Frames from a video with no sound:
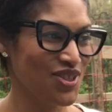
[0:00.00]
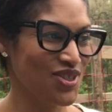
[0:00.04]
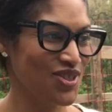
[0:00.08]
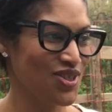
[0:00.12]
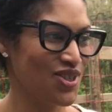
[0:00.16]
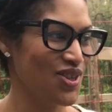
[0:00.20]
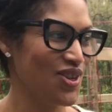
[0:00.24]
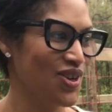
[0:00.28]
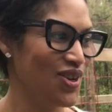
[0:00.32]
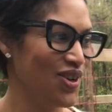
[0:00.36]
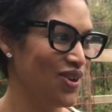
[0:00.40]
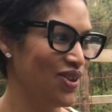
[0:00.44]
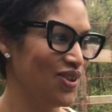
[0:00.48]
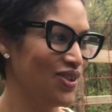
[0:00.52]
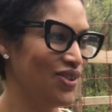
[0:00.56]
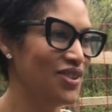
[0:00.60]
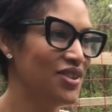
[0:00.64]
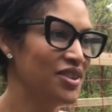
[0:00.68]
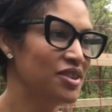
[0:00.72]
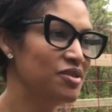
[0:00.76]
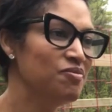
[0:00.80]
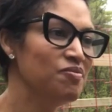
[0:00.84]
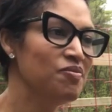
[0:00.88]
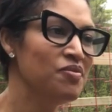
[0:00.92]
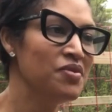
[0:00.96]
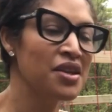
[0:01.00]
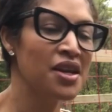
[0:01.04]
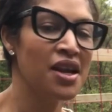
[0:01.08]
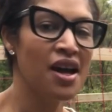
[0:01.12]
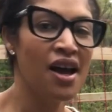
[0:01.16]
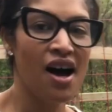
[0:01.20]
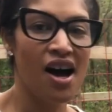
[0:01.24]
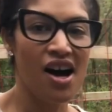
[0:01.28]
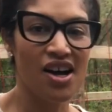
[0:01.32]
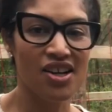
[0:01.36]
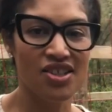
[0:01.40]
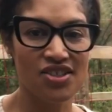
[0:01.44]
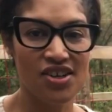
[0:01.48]
so
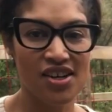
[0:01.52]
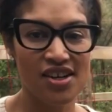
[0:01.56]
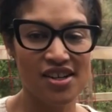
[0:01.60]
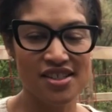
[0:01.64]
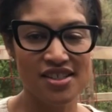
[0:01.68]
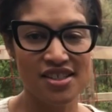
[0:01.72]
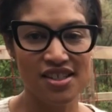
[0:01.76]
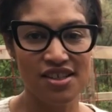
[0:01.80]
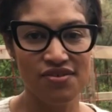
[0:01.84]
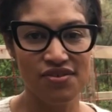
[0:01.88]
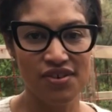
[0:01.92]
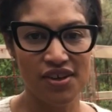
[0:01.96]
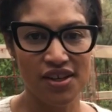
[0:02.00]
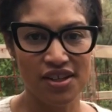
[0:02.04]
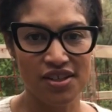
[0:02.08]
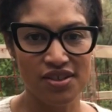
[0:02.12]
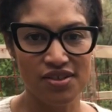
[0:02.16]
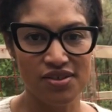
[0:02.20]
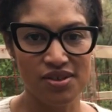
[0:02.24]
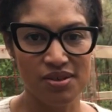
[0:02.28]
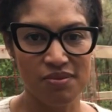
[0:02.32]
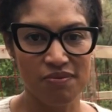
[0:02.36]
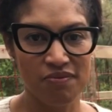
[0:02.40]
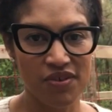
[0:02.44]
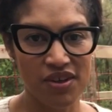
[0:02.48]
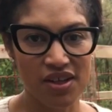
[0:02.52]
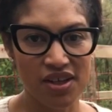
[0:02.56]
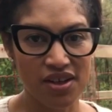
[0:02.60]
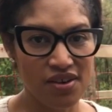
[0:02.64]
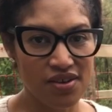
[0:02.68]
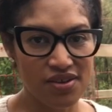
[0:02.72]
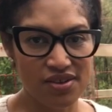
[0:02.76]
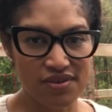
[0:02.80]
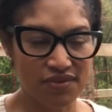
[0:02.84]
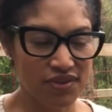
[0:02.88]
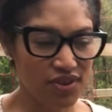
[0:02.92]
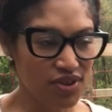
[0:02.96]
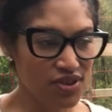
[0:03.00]
I'll try to see if I can do some
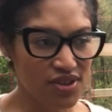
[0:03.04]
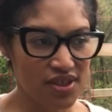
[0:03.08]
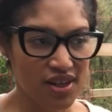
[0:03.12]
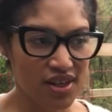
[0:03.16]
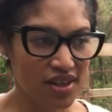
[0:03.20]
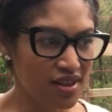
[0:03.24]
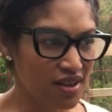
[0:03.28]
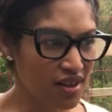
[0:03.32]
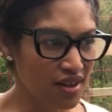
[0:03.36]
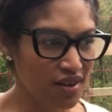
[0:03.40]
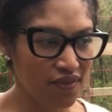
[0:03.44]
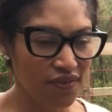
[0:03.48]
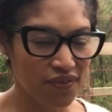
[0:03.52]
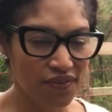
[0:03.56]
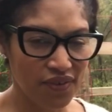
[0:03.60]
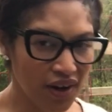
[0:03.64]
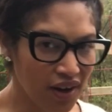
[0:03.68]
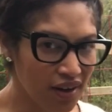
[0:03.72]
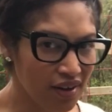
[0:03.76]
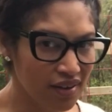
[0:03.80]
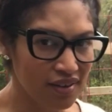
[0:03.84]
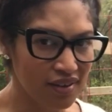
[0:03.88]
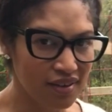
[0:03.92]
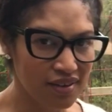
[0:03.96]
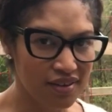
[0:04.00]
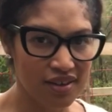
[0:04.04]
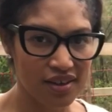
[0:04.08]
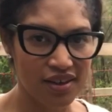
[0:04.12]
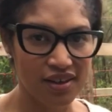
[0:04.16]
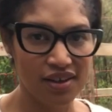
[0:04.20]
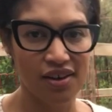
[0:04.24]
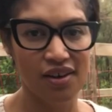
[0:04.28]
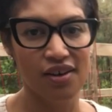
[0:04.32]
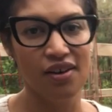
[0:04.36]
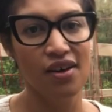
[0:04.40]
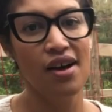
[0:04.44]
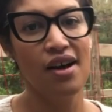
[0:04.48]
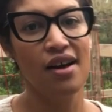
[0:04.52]
videos if there's anything fun, you
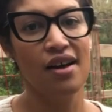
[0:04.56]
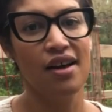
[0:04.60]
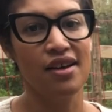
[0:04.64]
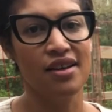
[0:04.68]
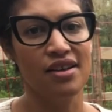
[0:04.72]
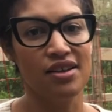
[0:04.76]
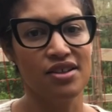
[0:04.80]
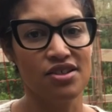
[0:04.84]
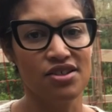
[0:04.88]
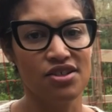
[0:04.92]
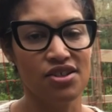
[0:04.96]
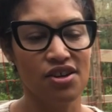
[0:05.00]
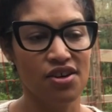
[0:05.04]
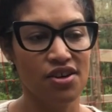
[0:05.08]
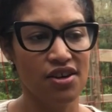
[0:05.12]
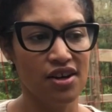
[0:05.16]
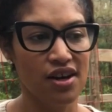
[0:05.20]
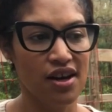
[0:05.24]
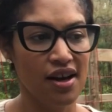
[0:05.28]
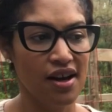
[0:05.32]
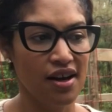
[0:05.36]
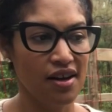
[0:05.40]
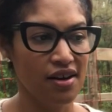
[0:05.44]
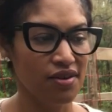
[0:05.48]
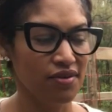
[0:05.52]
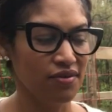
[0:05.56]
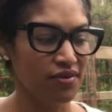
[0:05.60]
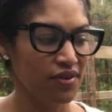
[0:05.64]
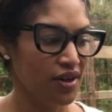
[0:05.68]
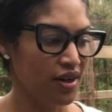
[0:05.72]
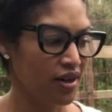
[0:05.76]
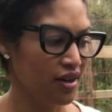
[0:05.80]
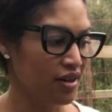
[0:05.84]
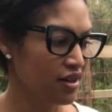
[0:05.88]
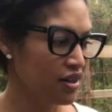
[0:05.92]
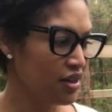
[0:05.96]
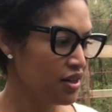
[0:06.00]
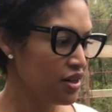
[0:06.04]
know, I can show you out of
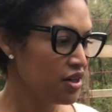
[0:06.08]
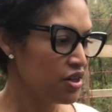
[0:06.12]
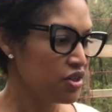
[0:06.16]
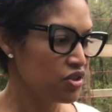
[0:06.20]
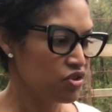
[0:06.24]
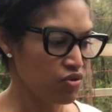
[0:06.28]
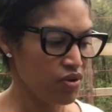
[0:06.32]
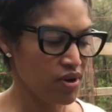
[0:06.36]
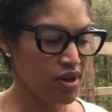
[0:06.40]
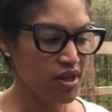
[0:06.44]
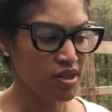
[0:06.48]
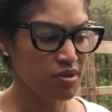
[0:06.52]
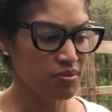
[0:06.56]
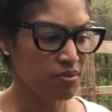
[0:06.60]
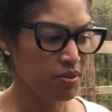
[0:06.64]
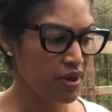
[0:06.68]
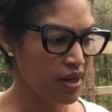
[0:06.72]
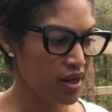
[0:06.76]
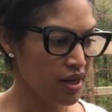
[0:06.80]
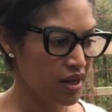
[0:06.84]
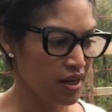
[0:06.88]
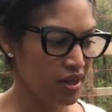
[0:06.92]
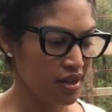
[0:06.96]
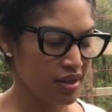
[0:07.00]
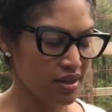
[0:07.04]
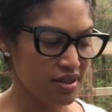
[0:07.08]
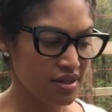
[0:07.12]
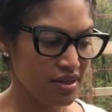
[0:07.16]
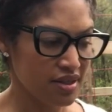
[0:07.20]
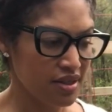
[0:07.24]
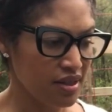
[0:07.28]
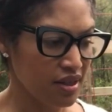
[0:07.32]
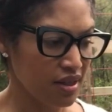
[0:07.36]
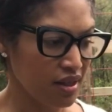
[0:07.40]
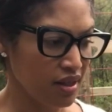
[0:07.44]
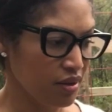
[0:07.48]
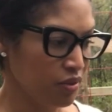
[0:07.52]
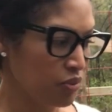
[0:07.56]
uh, transplanting and
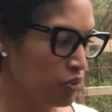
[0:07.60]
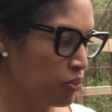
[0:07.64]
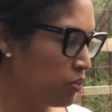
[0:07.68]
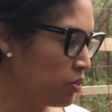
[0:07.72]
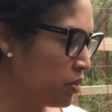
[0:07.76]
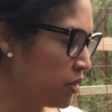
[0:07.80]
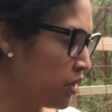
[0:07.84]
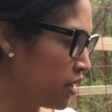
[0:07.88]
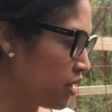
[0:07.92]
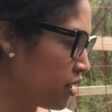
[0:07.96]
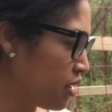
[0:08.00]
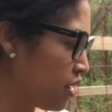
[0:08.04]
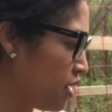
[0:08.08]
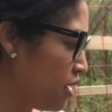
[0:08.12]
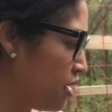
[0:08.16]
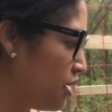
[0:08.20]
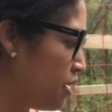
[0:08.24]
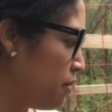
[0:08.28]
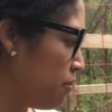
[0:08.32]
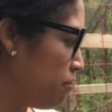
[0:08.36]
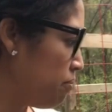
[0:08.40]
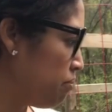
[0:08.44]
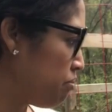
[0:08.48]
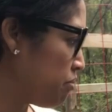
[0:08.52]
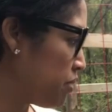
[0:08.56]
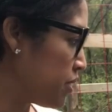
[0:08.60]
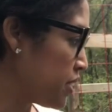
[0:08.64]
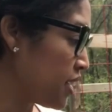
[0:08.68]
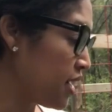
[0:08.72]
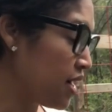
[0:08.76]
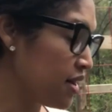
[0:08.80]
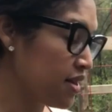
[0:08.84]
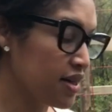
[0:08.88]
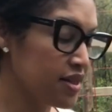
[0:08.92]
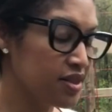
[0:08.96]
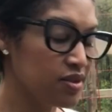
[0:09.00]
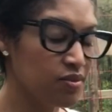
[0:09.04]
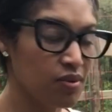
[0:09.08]
seeding. But um, but
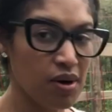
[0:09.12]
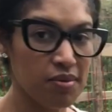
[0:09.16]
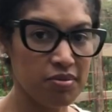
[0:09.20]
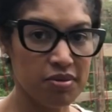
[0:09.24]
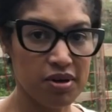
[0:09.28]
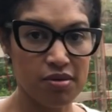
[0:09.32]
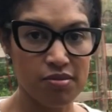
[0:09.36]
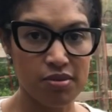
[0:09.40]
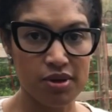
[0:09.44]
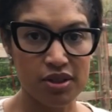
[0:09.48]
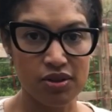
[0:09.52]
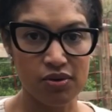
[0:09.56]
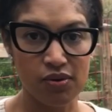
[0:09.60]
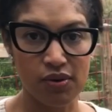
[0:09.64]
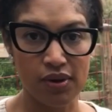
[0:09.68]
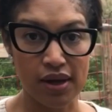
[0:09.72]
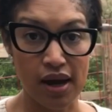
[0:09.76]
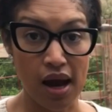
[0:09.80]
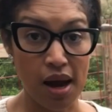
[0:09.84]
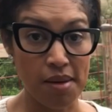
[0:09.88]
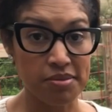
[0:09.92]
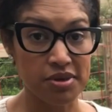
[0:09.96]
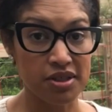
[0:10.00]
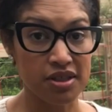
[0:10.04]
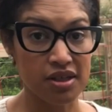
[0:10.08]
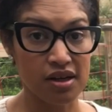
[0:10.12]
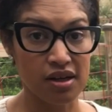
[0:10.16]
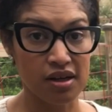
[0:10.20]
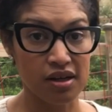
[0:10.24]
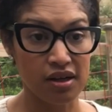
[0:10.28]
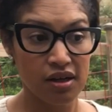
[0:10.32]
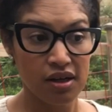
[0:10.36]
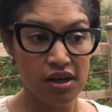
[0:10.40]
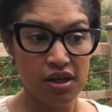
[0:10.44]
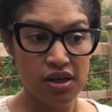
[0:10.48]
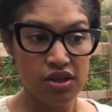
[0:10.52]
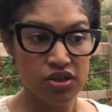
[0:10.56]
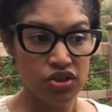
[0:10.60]
yeah, that's what I'm gonna be doing. I'm just gonna
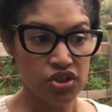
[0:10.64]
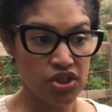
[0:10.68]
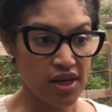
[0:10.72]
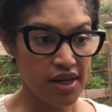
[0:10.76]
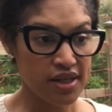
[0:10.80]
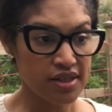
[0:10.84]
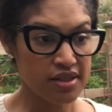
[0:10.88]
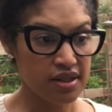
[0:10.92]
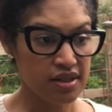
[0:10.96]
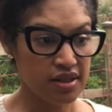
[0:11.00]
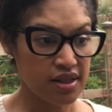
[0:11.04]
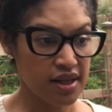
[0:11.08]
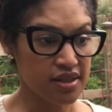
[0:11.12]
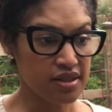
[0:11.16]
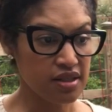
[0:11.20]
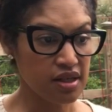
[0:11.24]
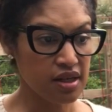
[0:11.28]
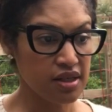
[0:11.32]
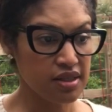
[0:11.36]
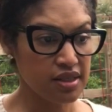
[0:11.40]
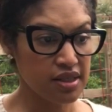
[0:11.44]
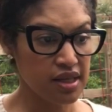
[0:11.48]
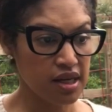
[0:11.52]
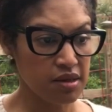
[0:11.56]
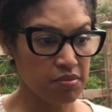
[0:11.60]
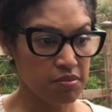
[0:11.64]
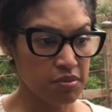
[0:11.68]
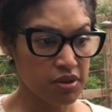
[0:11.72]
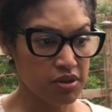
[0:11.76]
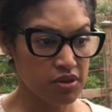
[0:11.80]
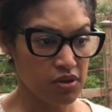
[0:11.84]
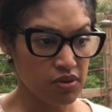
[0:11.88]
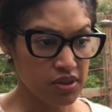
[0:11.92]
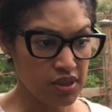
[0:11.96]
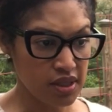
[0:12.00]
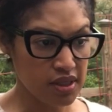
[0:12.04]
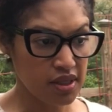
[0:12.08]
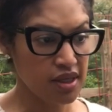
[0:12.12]
chance it. That's gonna take me.
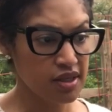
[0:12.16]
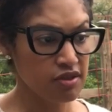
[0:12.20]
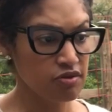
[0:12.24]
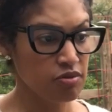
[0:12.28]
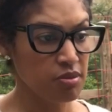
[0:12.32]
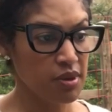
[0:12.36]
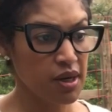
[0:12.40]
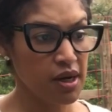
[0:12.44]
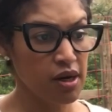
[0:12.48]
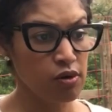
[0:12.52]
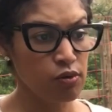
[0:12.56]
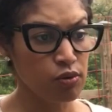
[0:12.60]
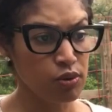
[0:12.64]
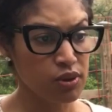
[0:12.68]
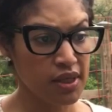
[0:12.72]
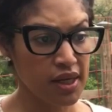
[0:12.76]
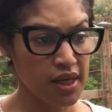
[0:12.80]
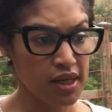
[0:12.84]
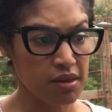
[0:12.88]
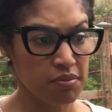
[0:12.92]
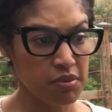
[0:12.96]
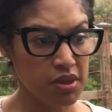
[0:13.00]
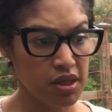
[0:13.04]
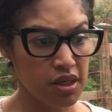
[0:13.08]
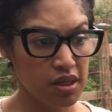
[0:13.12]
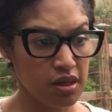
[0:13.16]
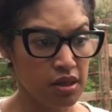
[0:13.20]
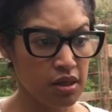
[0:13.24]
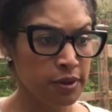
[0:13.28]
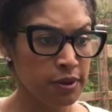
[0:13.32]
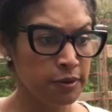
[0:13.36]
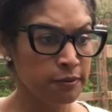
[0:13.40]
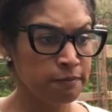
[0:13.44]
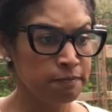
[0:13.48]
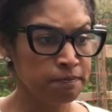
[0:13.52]
So 10 days from now will take me